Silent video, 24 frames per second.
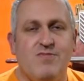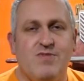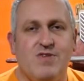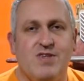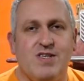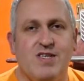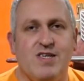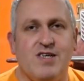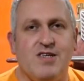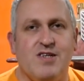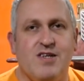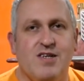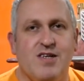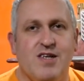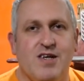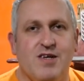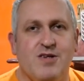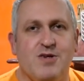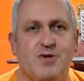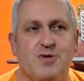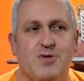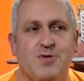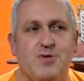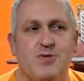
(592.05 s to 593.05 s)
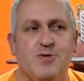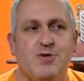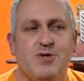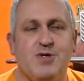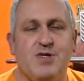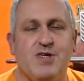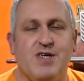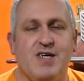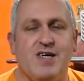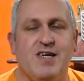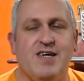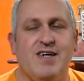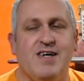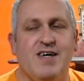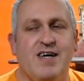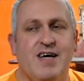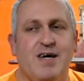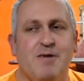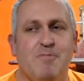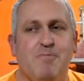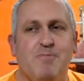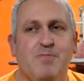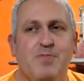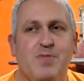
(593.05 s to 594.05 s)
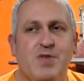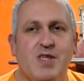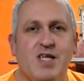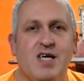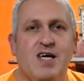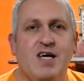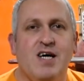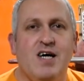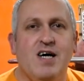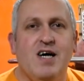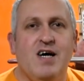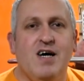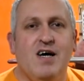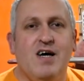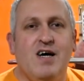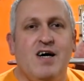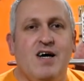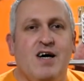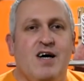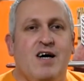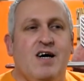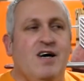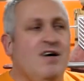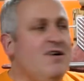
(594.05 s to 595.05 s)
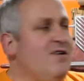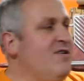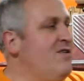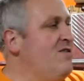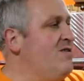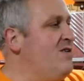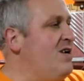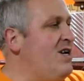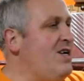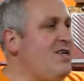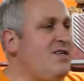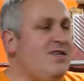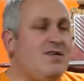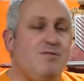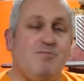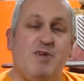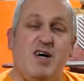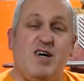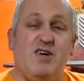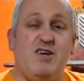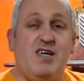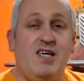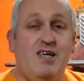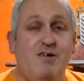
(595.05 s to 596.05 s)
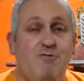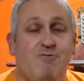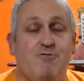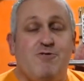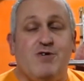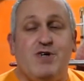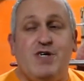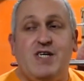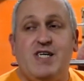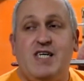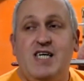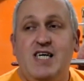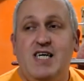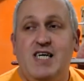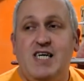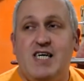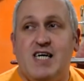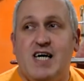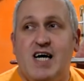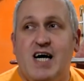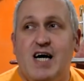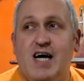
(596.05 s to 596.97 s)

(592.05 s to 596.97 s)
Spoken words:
the tools. So that's about it really.